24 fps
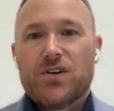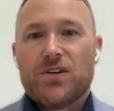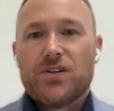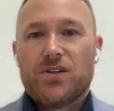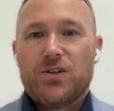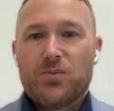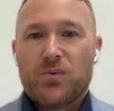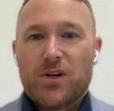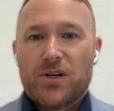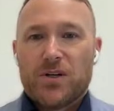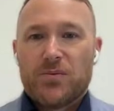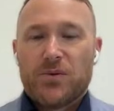Sean,
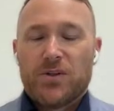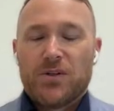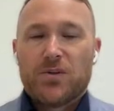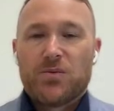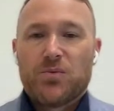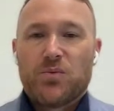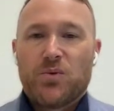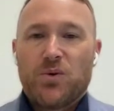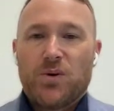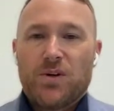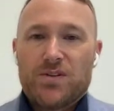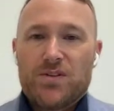you brought up a
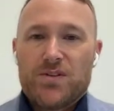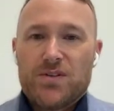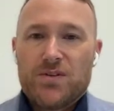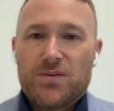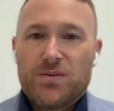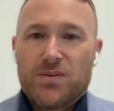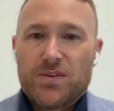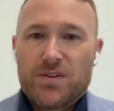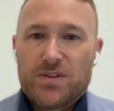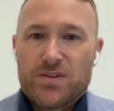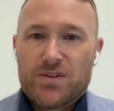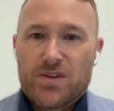good point
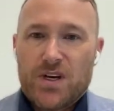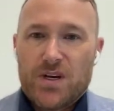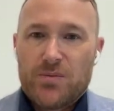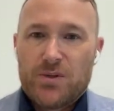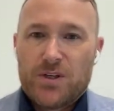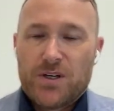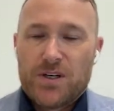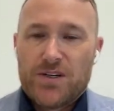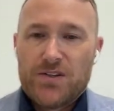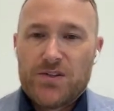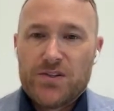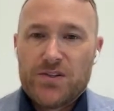too with the
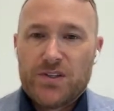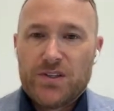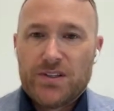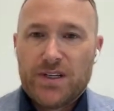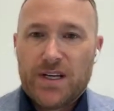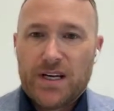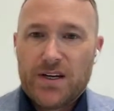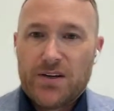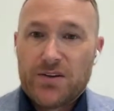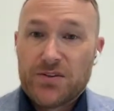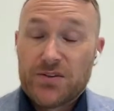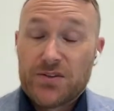cyber hygiene.
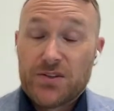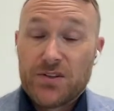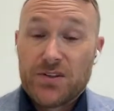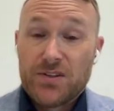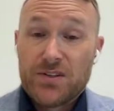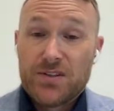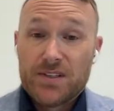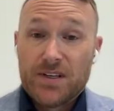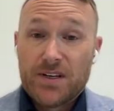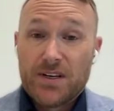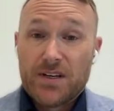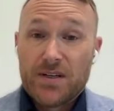Now is a
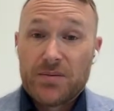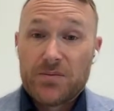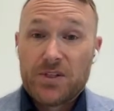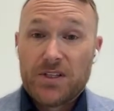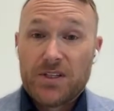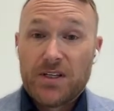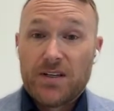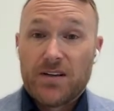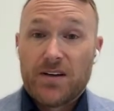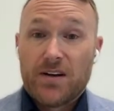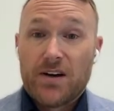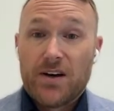good time
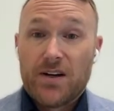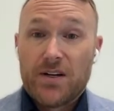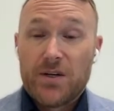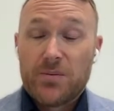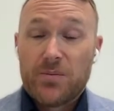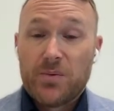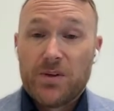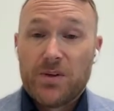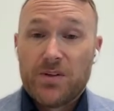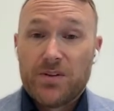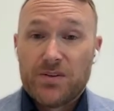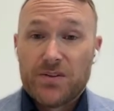to get caught
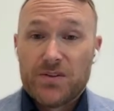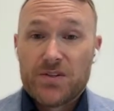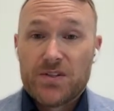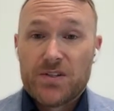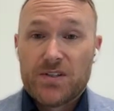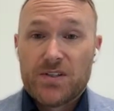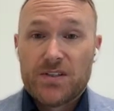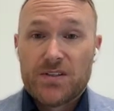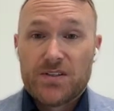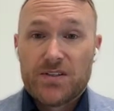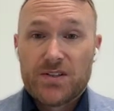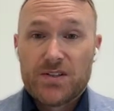up on those
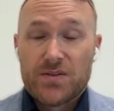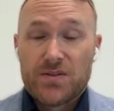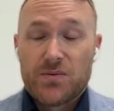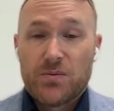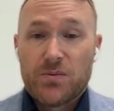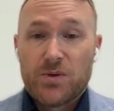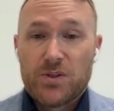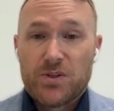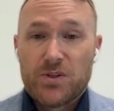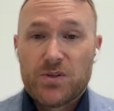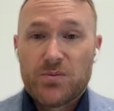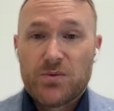things, as
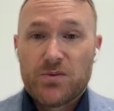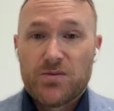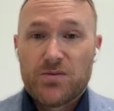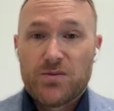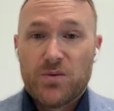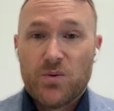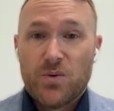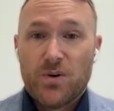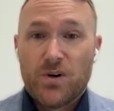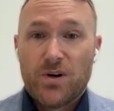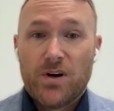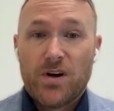we mentioned
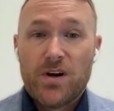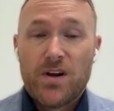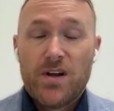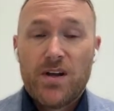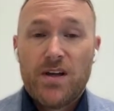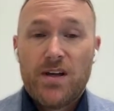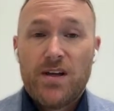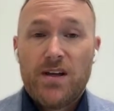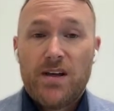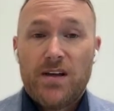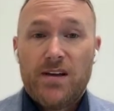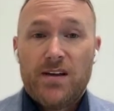before.
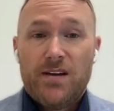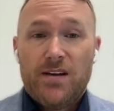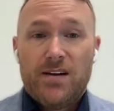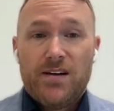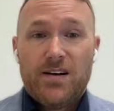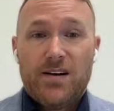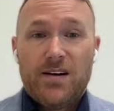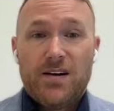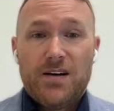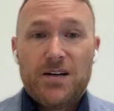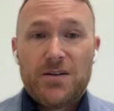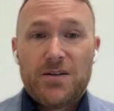
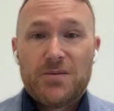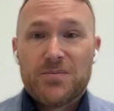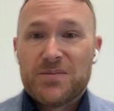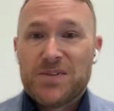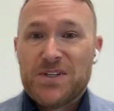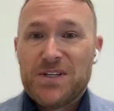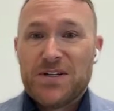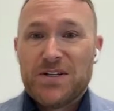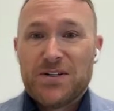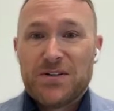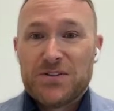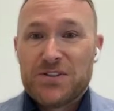
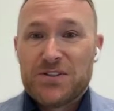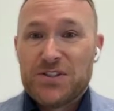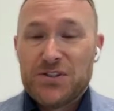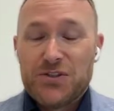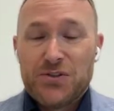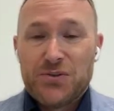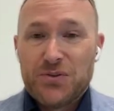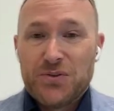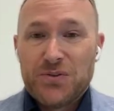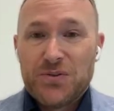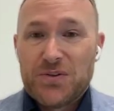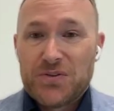Did
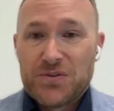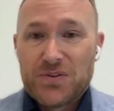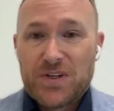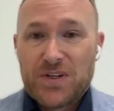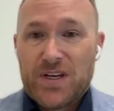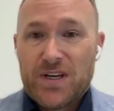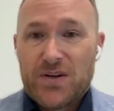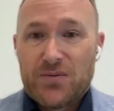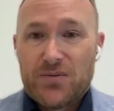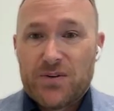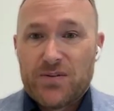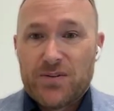you do those
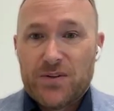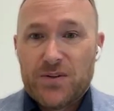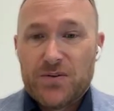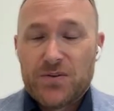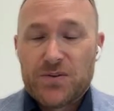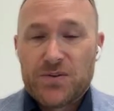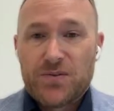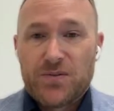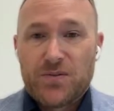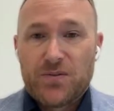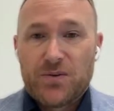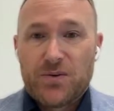account
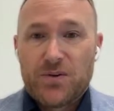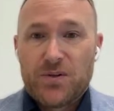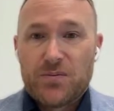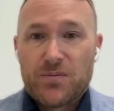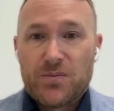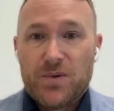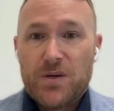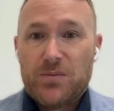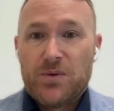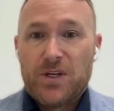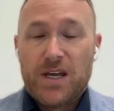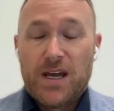reviews
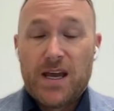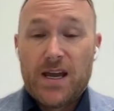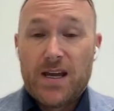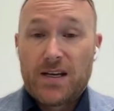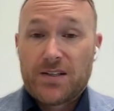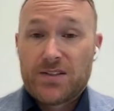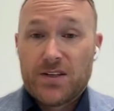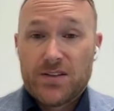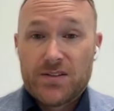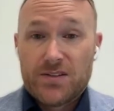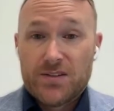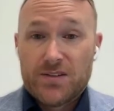for maybe
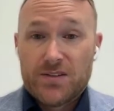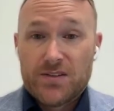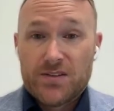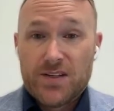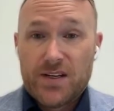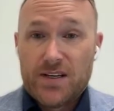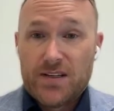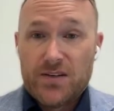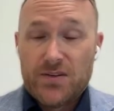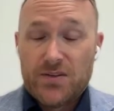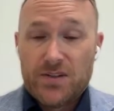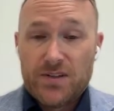accesses
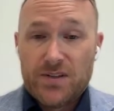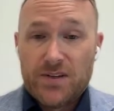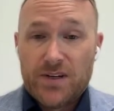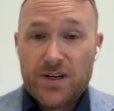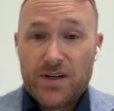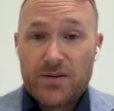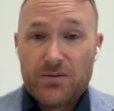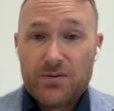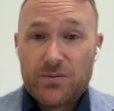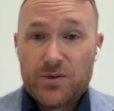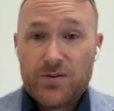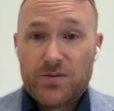that you did
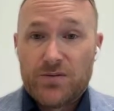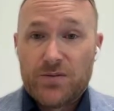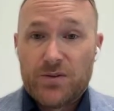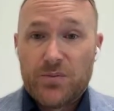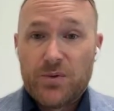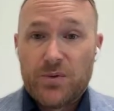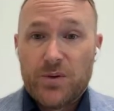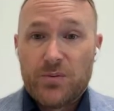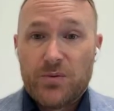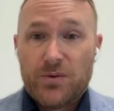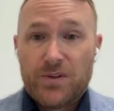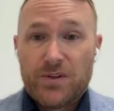not remove
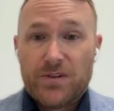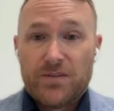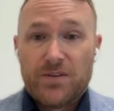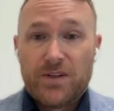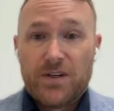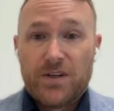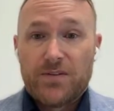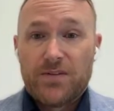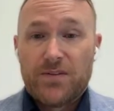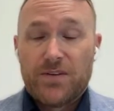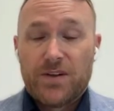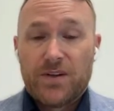for people that have
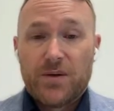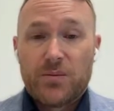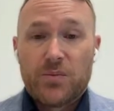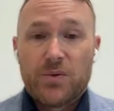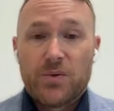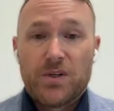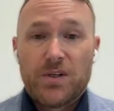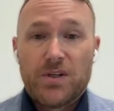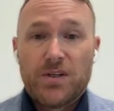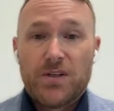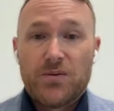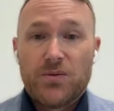left the
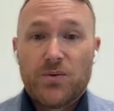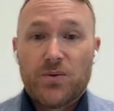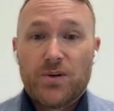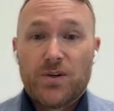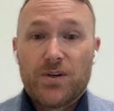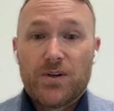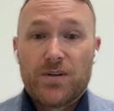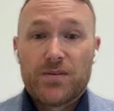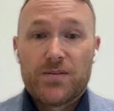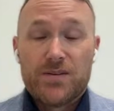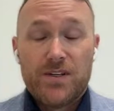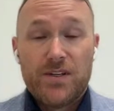company,
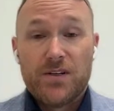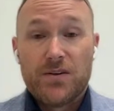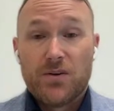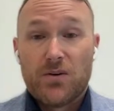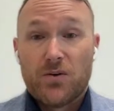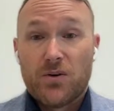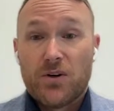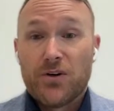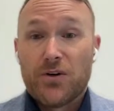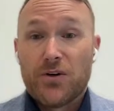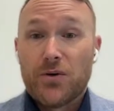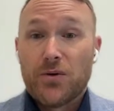or
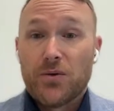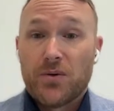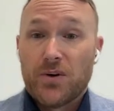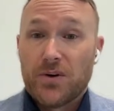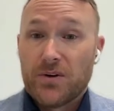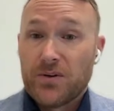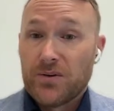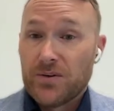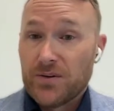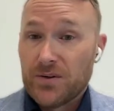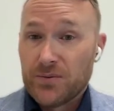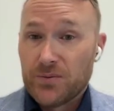are no
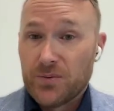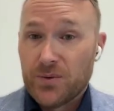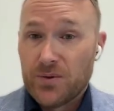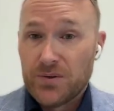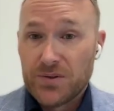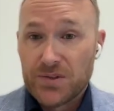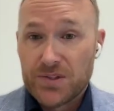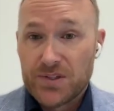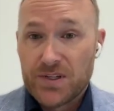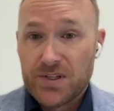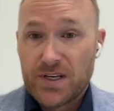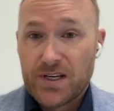longer in
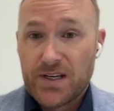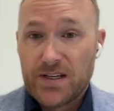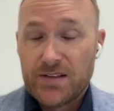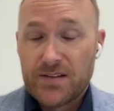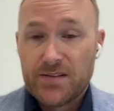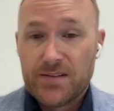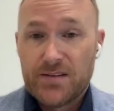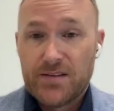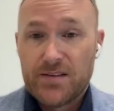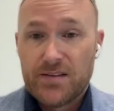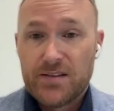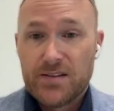roles that